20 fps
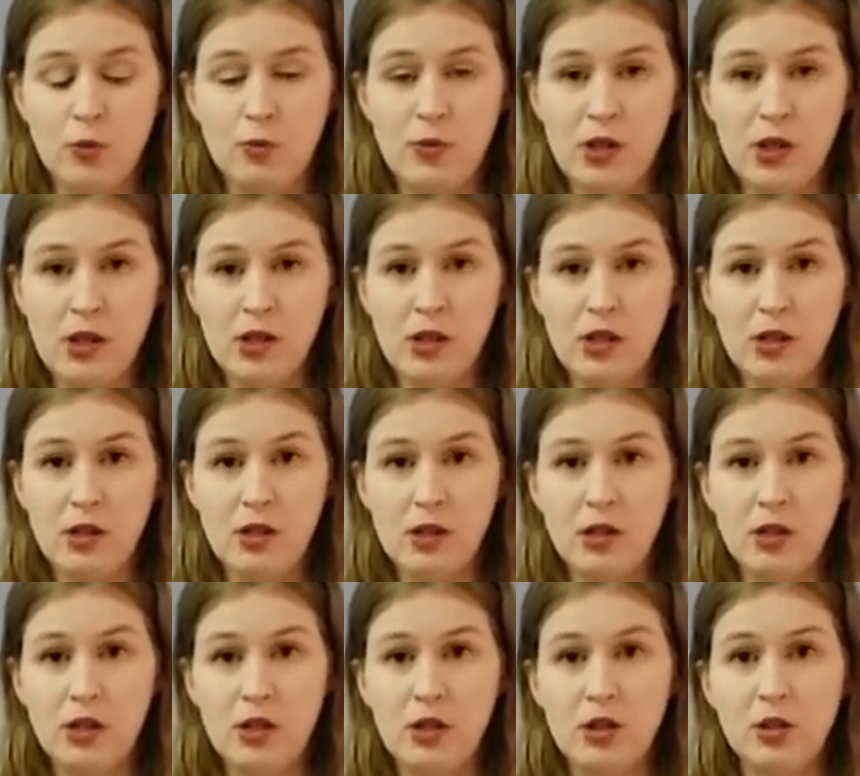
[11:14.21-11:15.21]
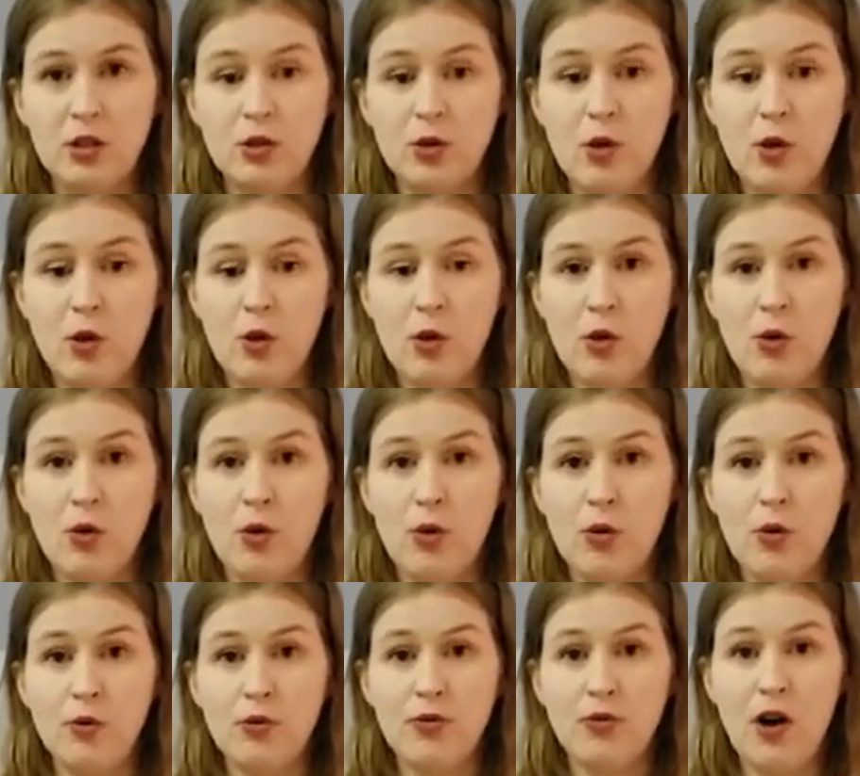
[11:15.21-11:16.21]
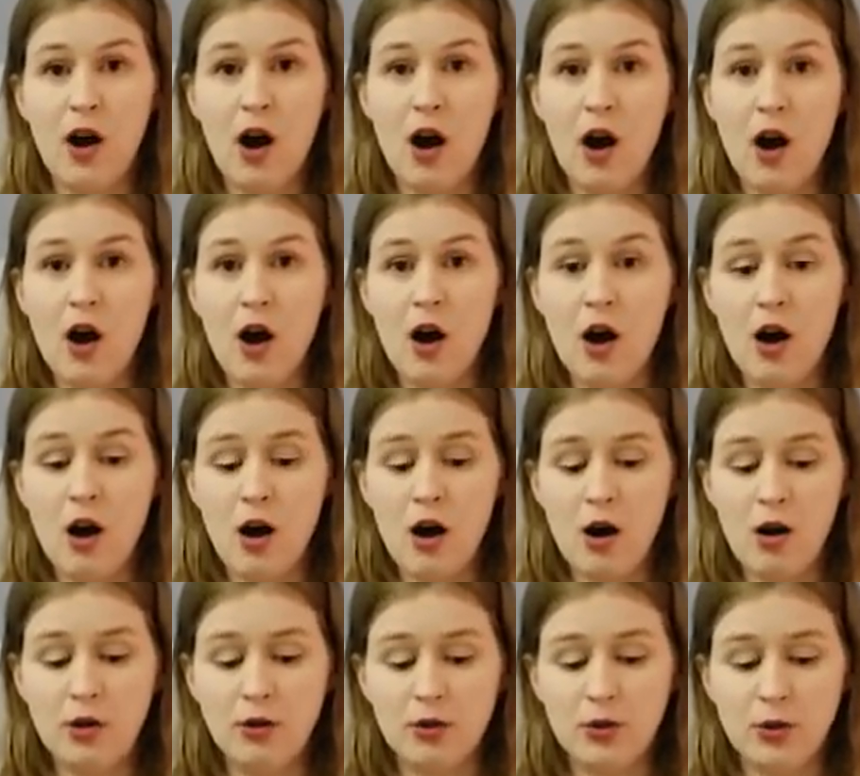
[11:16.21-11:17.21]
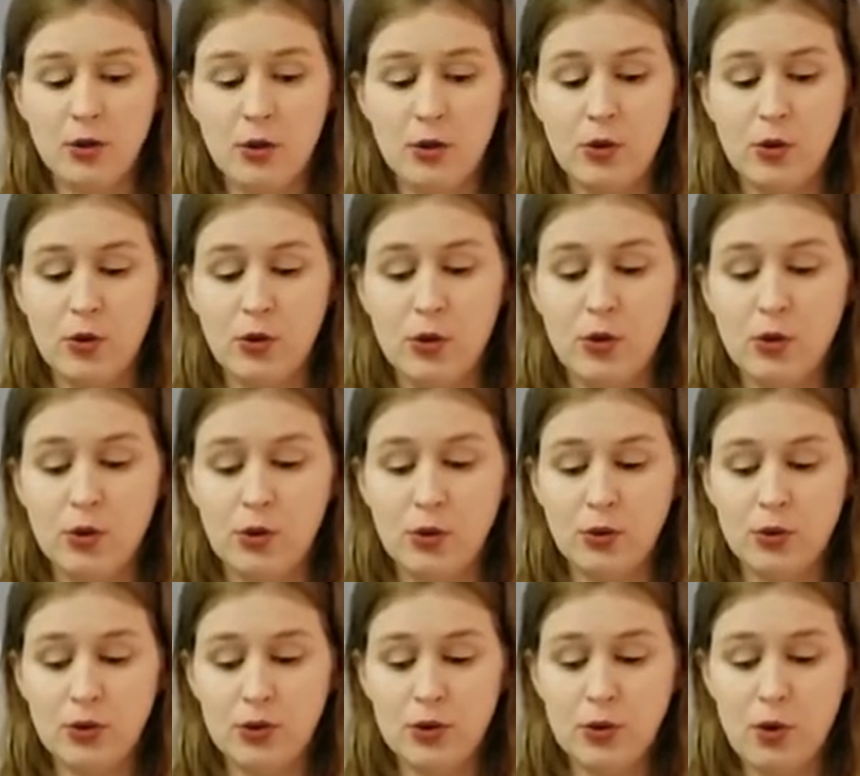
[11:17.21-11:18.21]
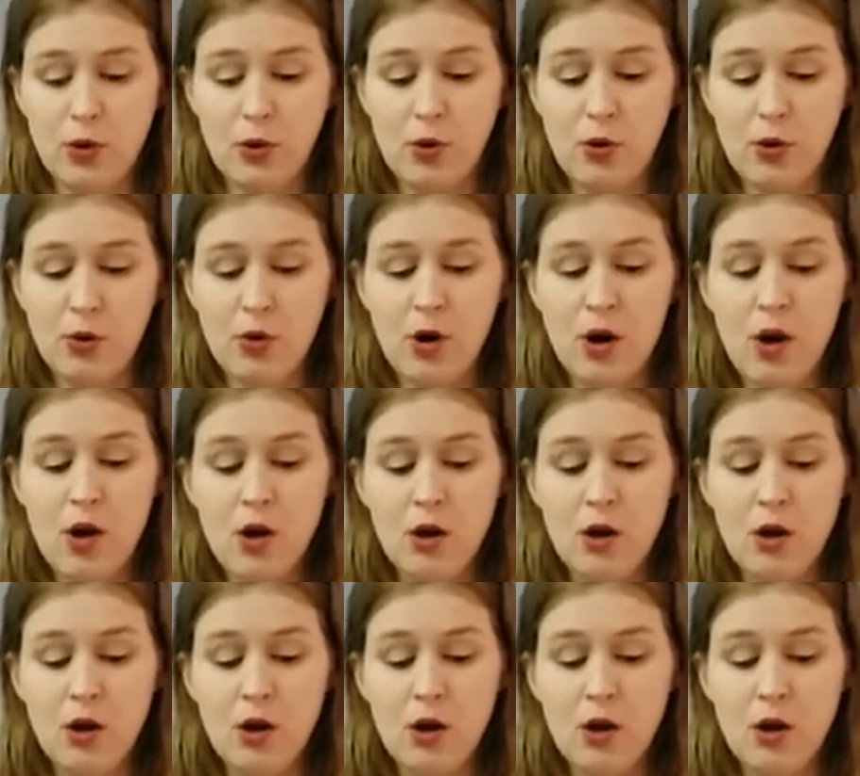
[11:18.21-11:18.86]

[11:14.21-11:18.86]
mi, do, fa, do, so,